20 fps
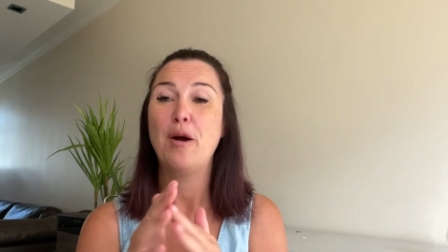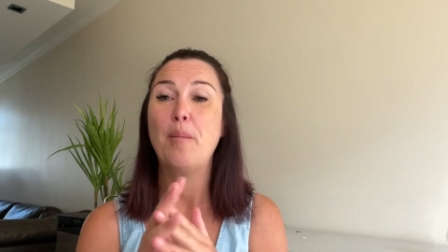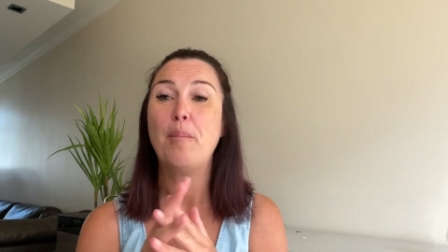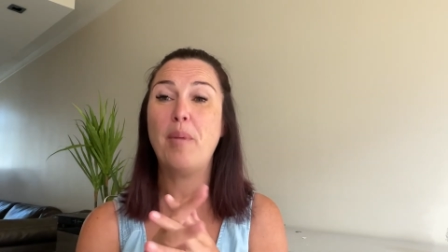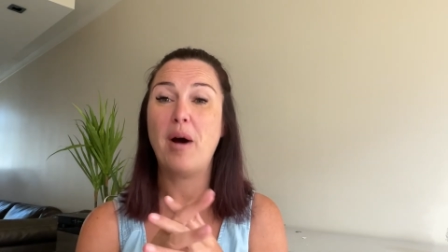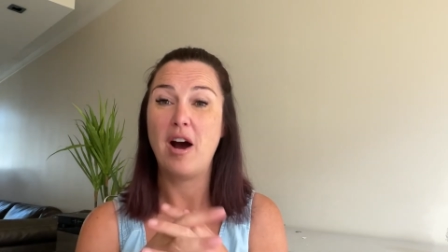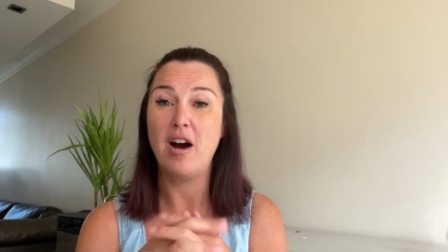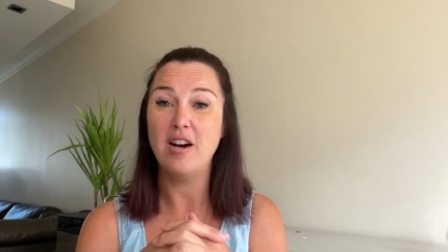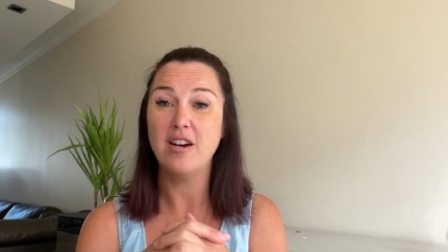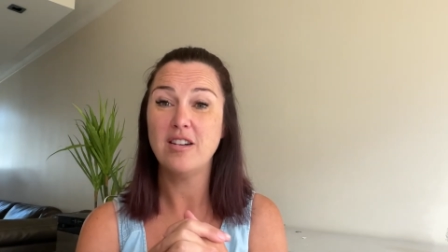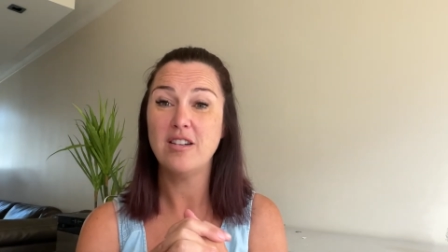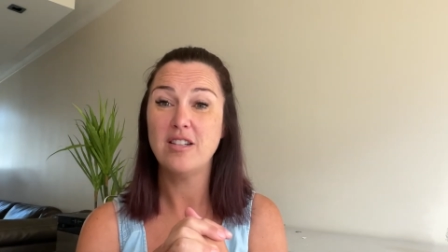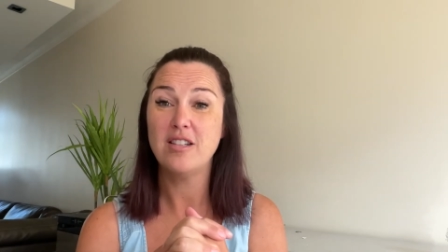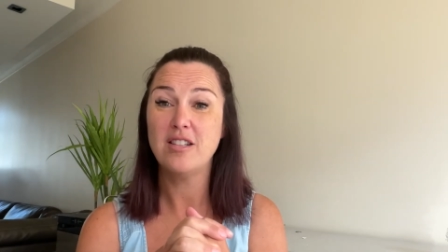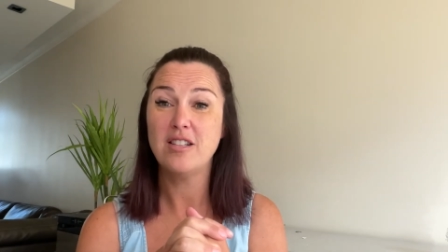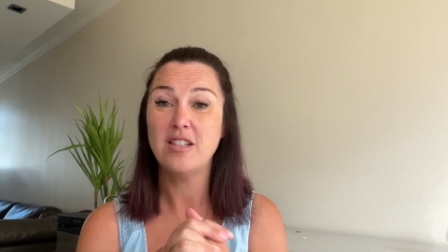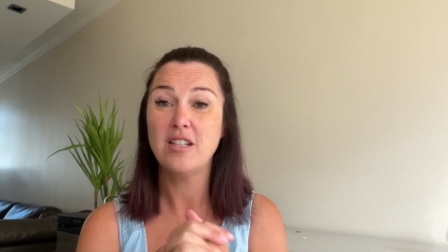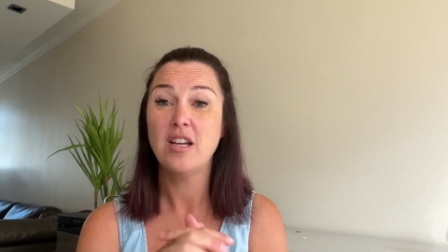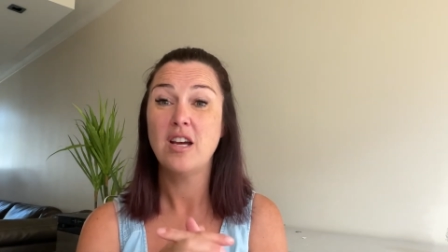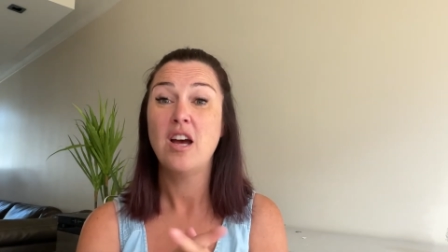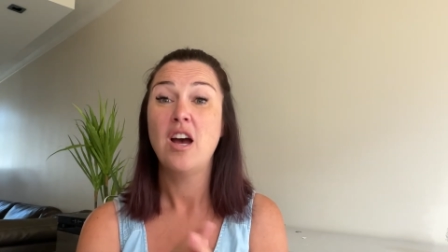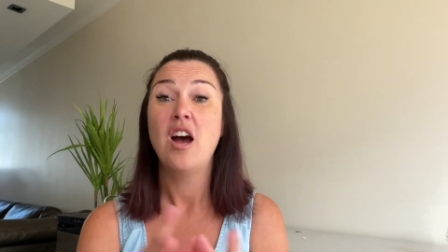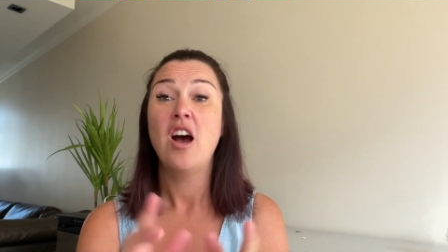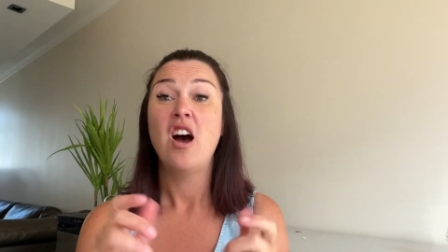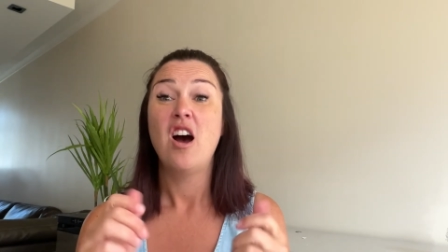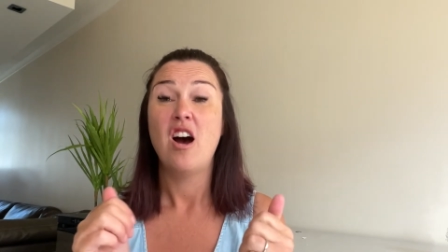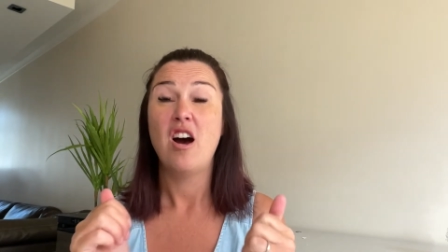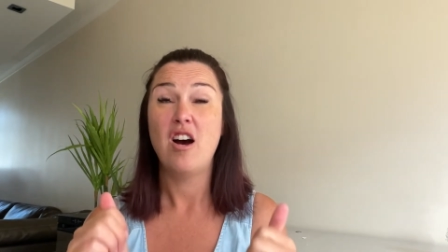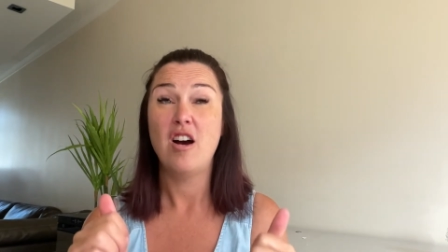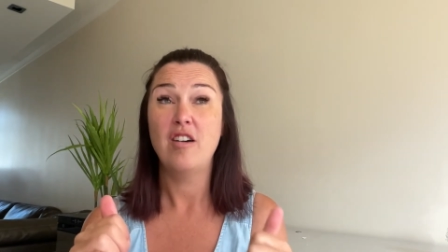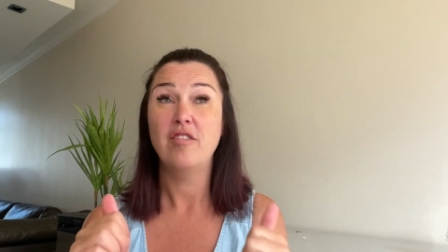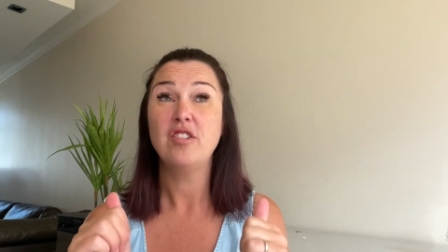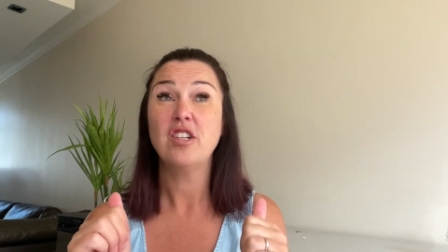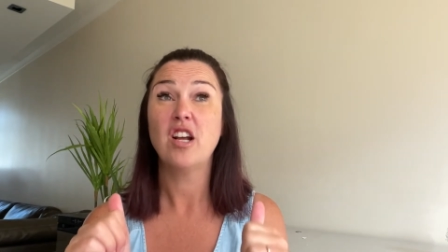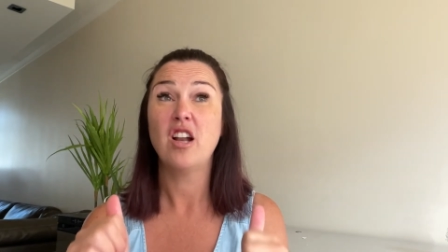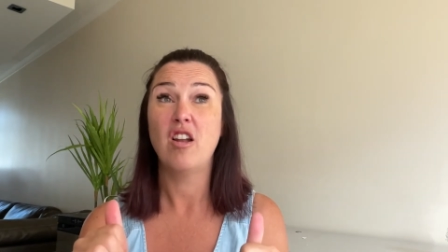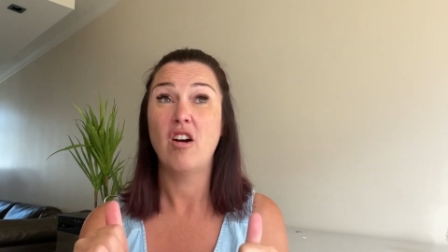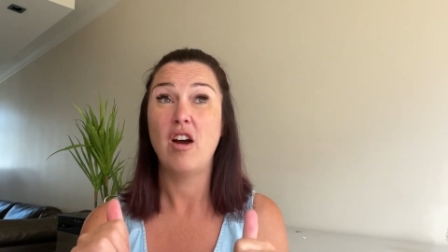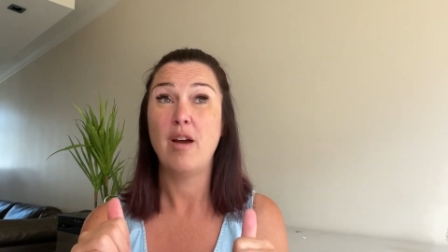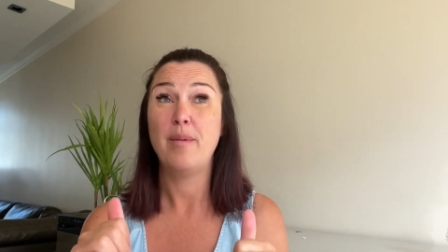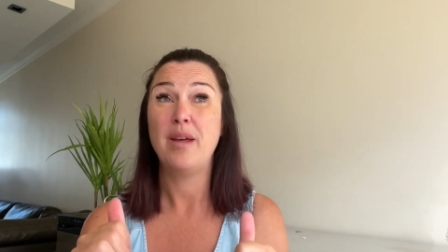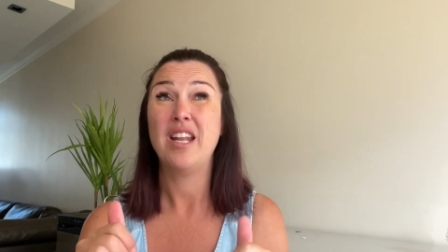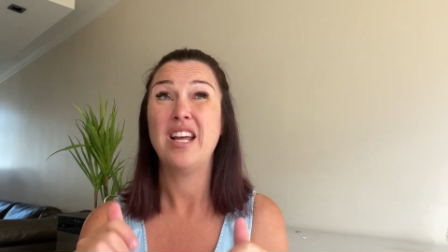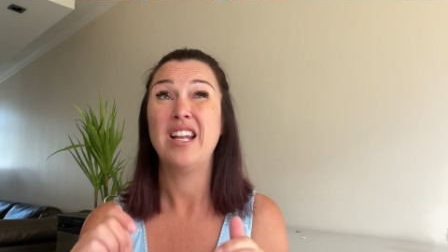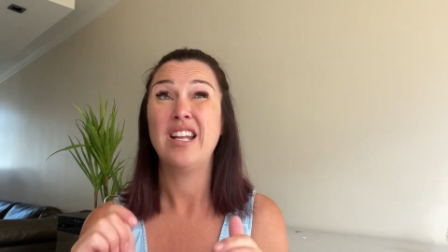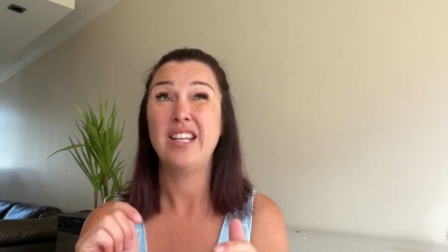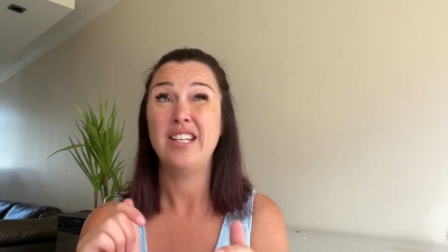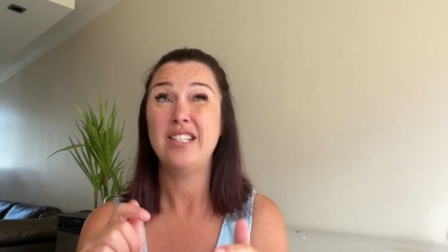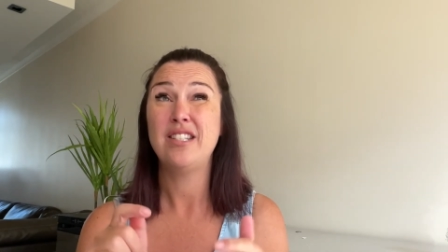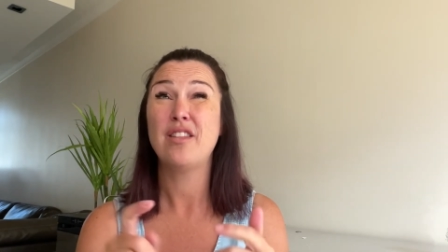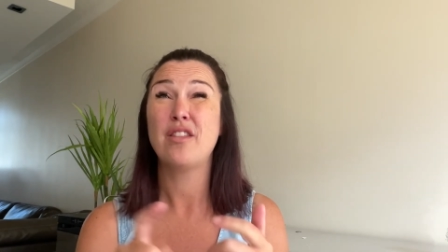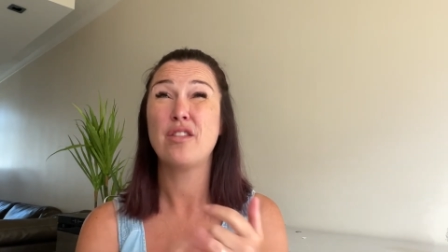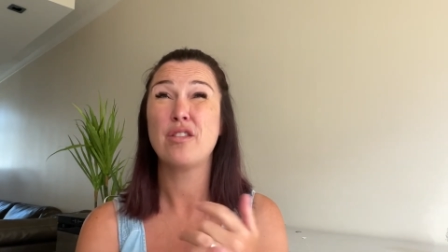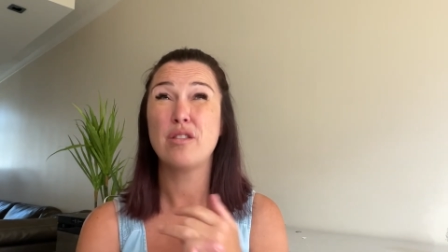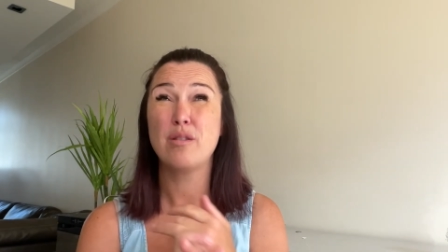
but after climbing at least,